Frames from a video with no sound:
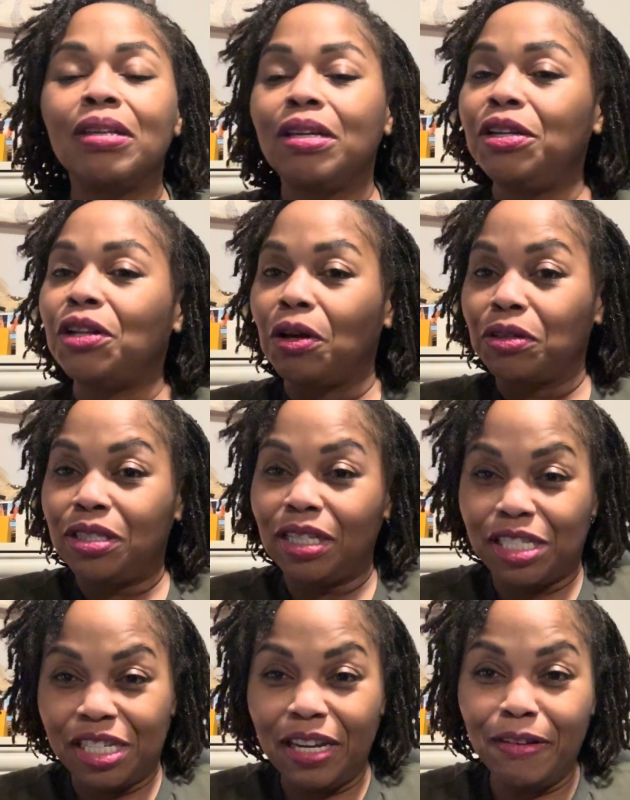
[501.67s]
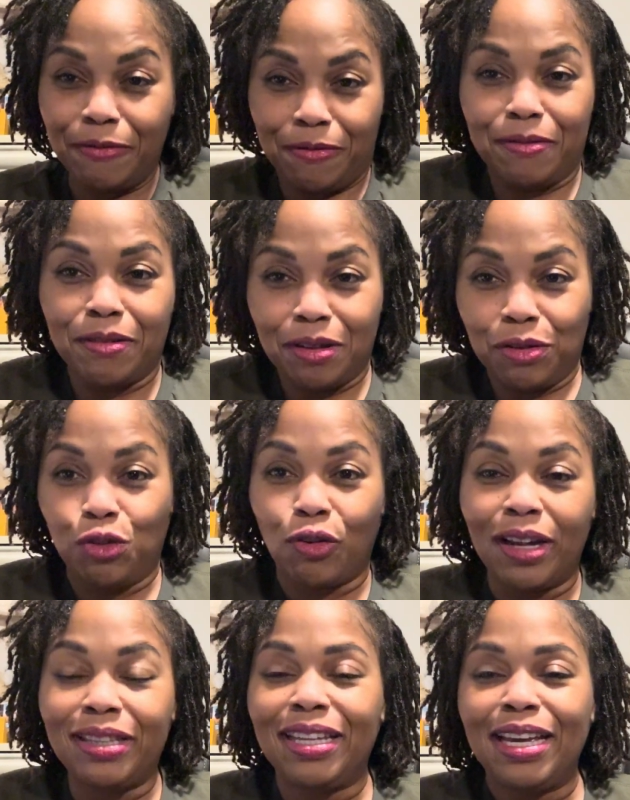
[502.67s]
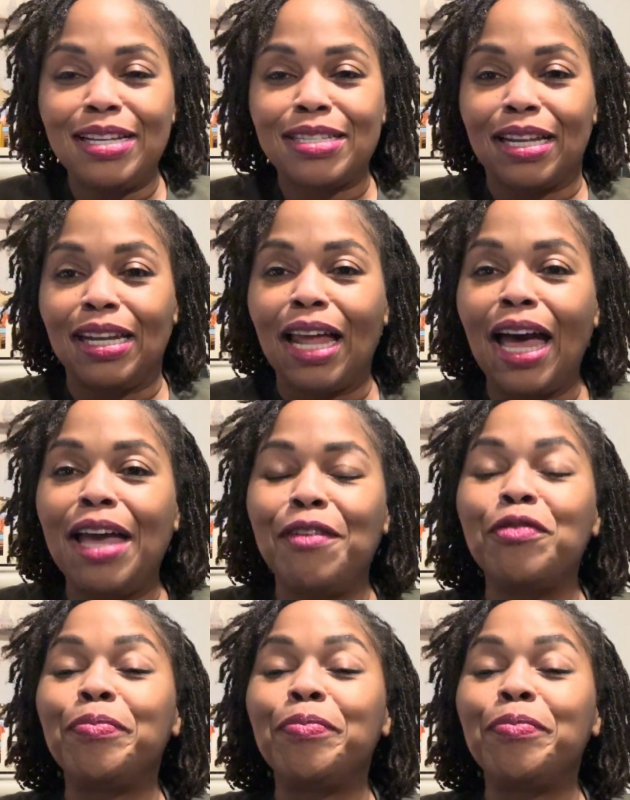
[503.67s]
to achieve great things in life.